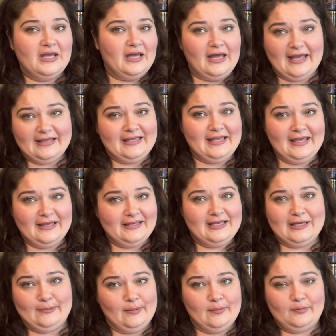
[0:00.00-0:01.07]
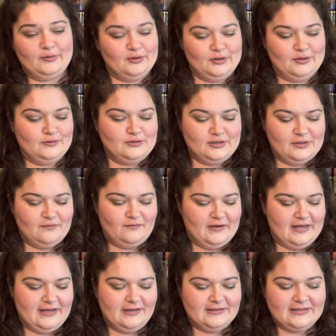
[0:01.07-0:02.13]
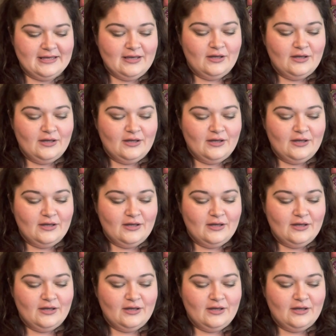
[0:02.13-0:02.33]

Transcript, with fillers: I can't keep up with YouTube phase.